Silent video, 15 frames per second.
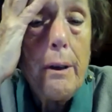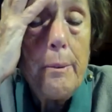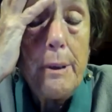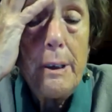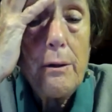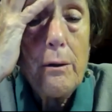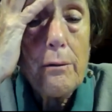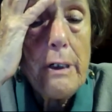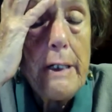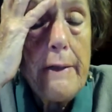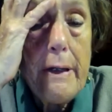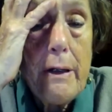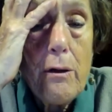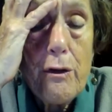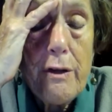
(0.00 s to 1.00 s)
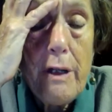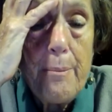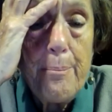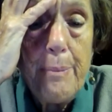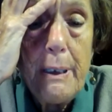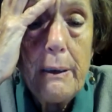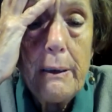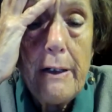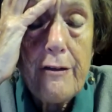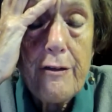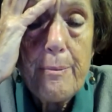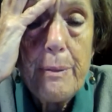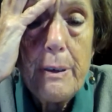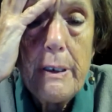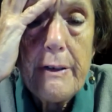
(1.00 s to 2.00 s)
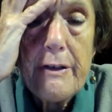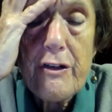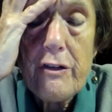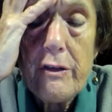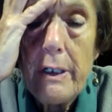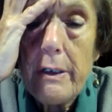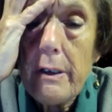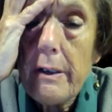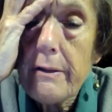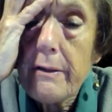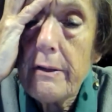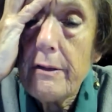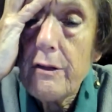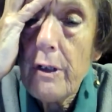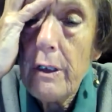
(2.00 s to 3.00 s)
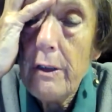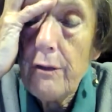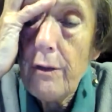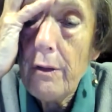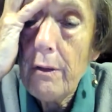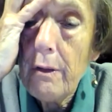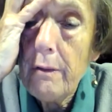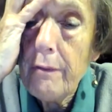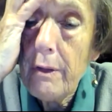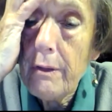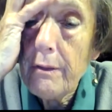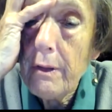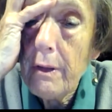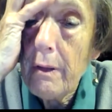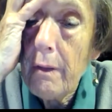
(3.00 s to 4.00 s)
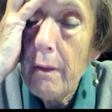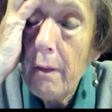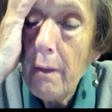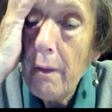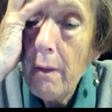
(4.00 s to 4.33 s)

I mean, not really, because that bill hasn't passed yet, has it, changing the voting?